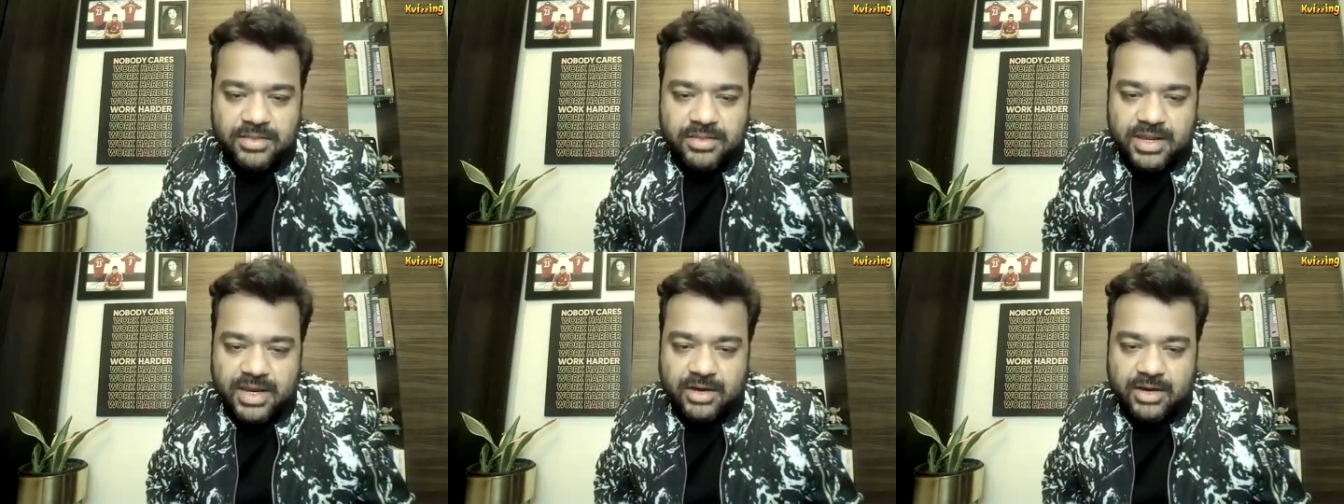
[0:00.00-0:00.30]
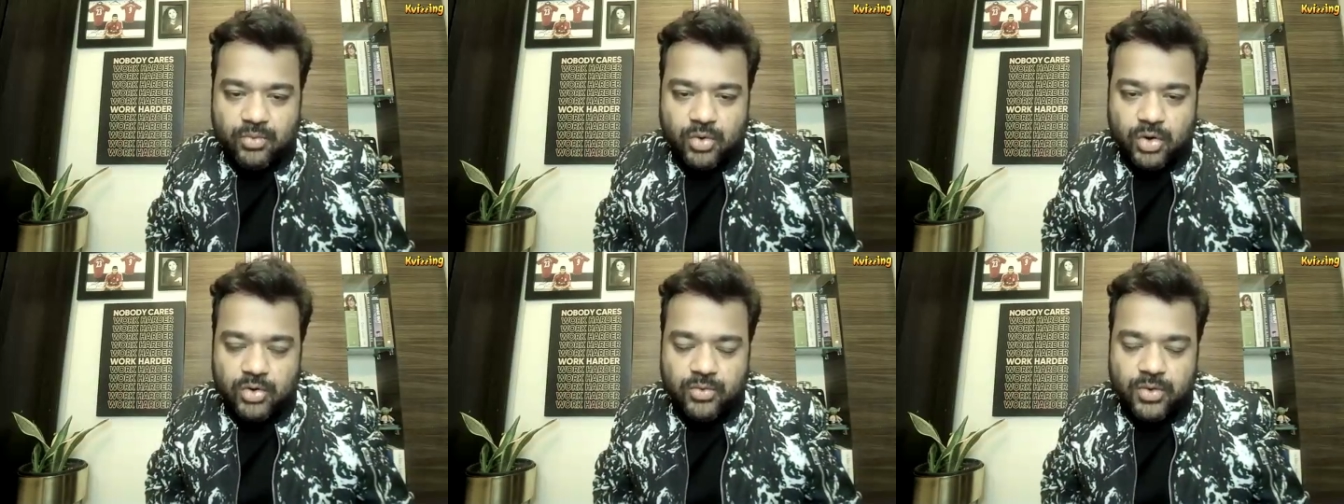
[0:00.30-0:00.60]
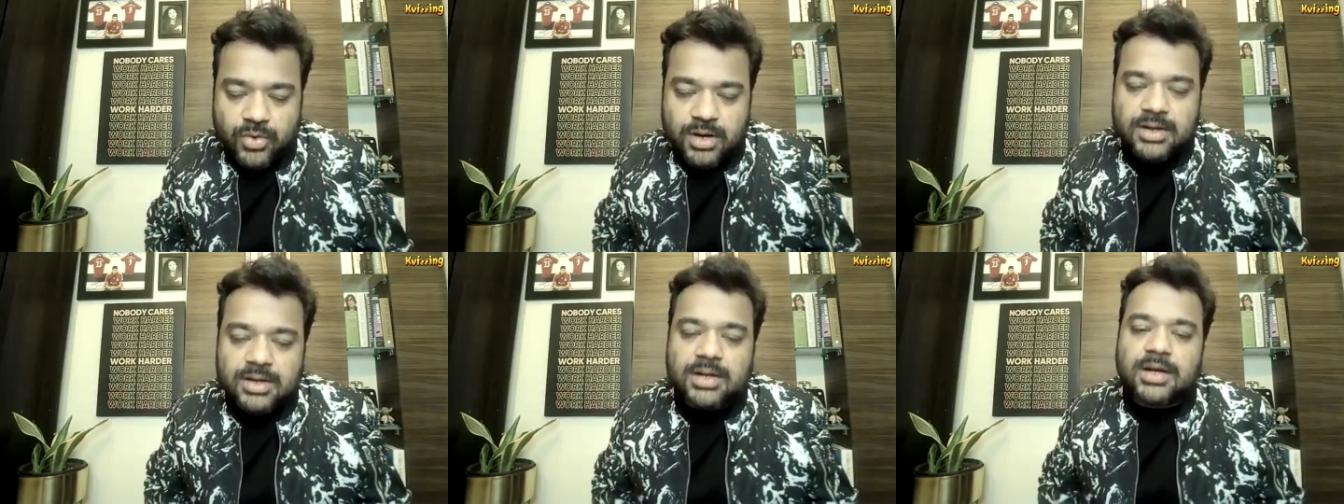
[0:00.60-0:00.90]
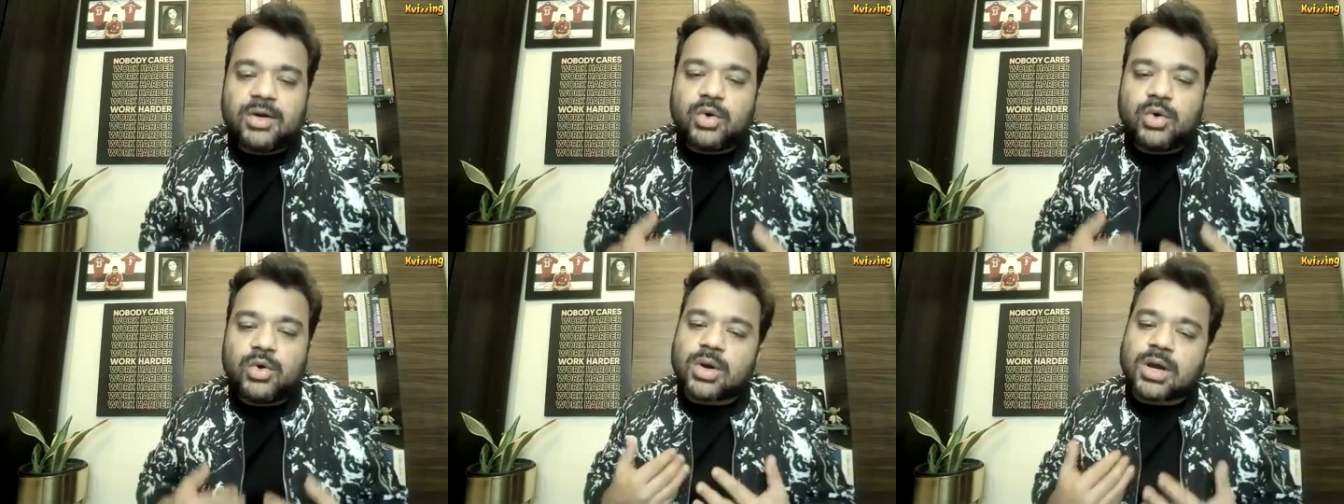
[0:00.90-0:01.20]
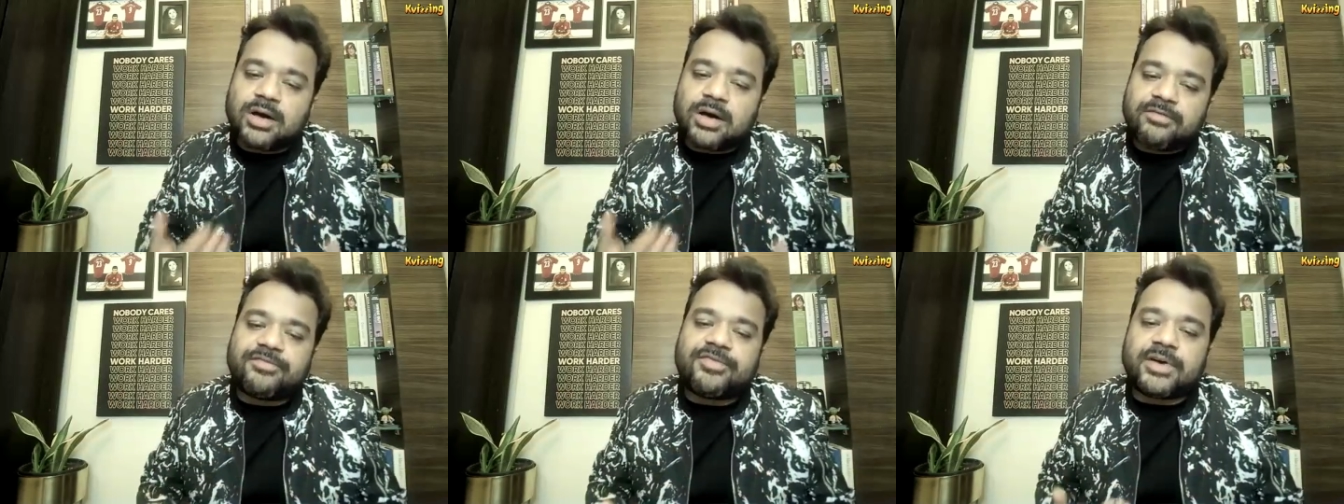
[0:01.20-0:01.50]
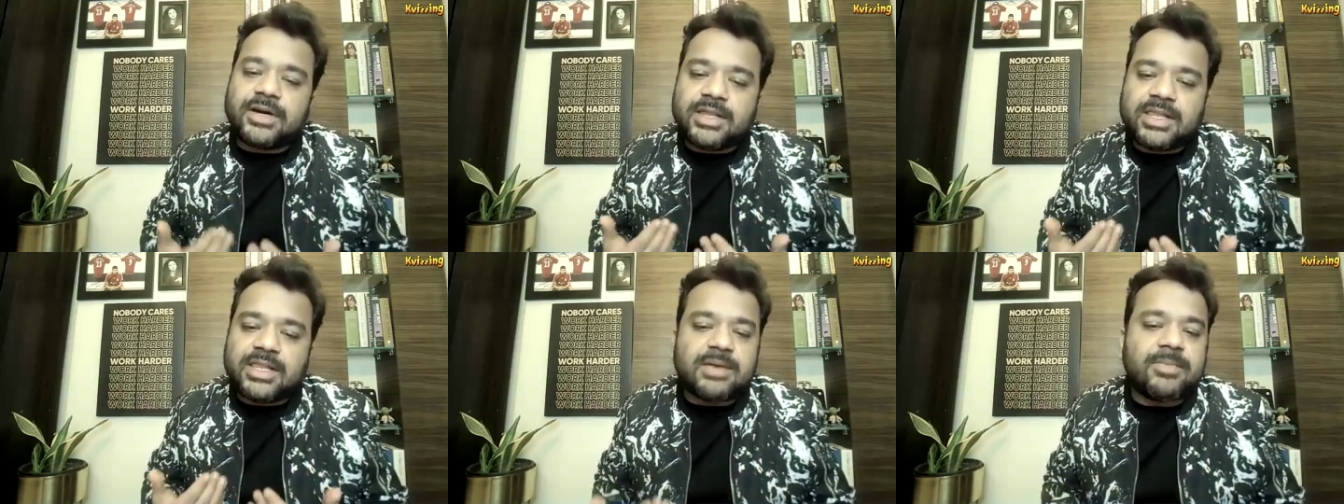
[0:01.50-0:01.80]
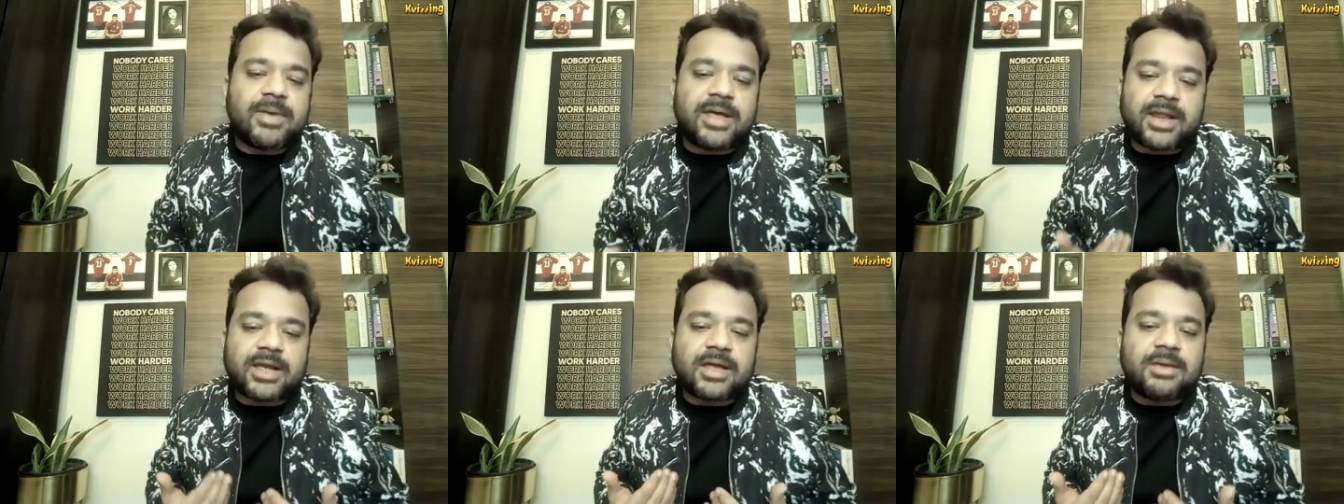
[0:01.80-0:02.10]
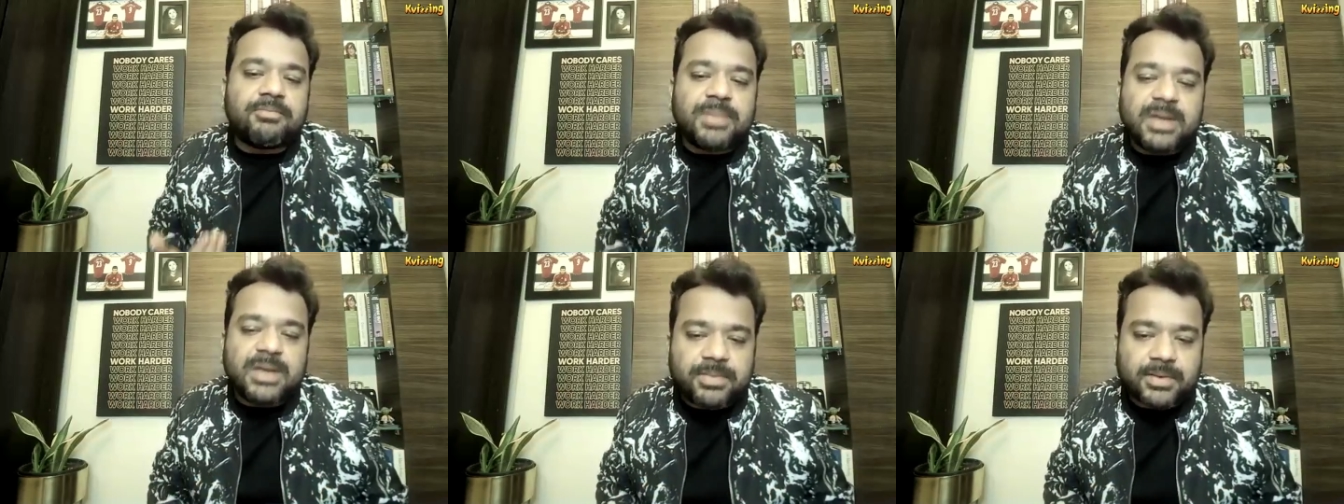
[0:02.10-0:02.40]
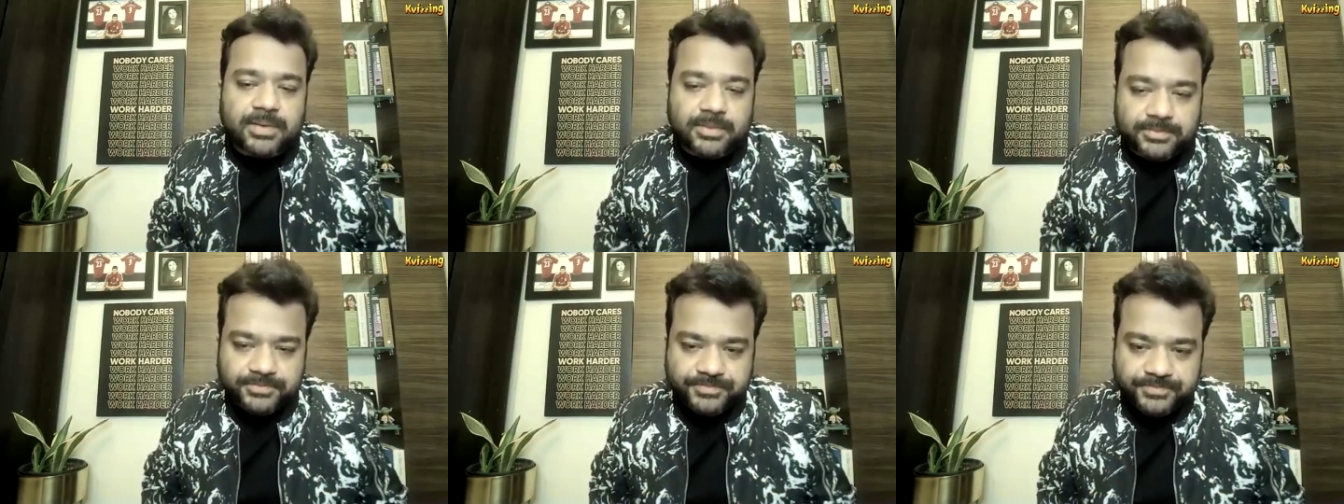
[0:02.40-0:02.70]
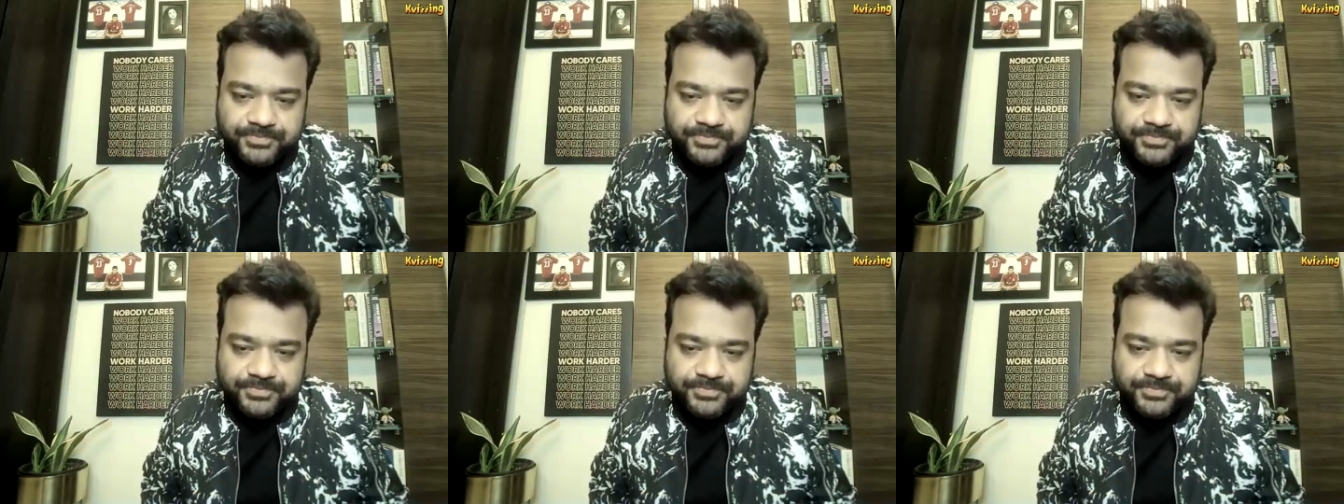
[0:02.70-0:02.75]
the Second World War to comfort the American people.